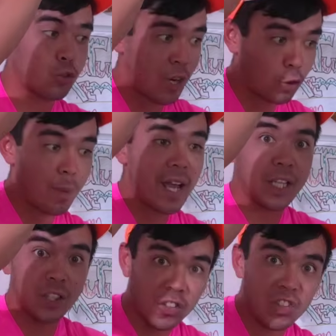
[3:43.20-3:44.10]
travels
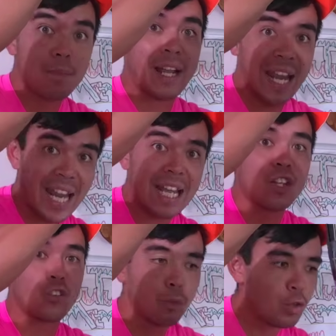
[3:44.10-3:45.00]
back. You can see my
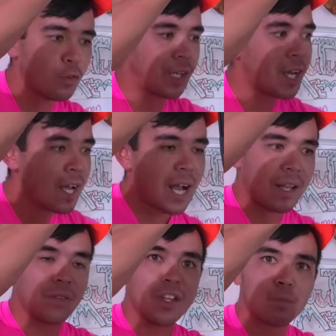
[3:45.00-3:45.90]
hand is moving.
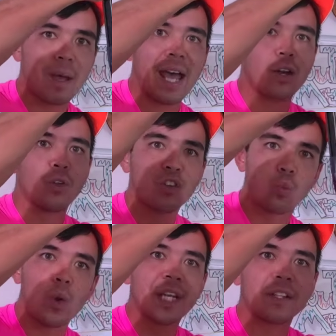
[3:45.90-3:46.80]
This paddle is
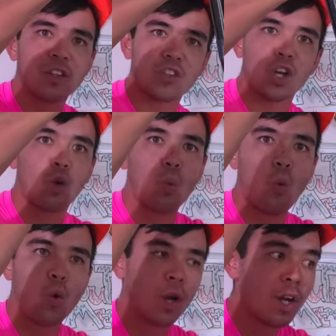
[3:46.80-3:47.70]
winning this tug of
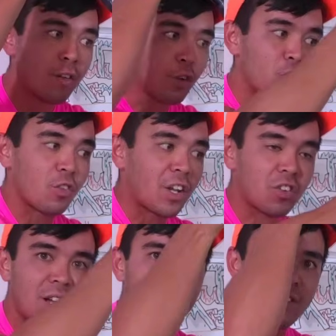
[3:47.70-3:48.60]
war, versus if I
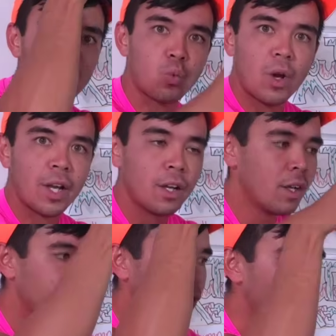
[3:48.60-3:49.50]
slide this way,
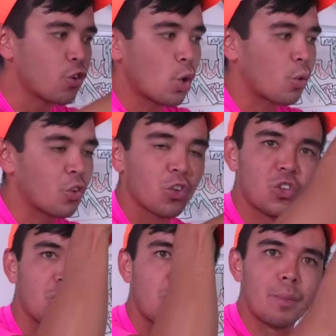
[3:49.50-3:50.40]
there's no
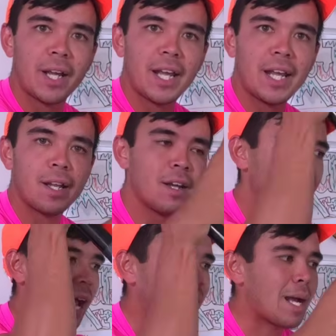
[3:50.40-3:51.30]
resistance on my hand
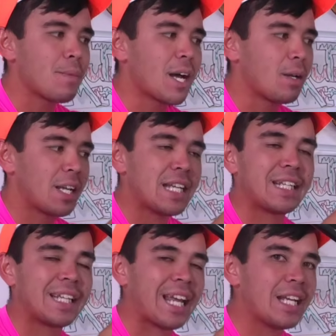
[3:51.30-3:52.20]
and I'm not
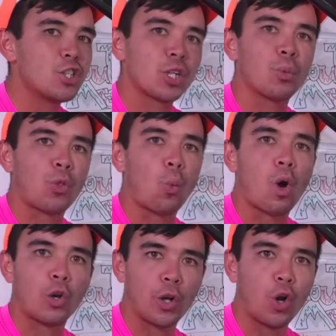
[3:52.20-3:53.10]
engaging with the water at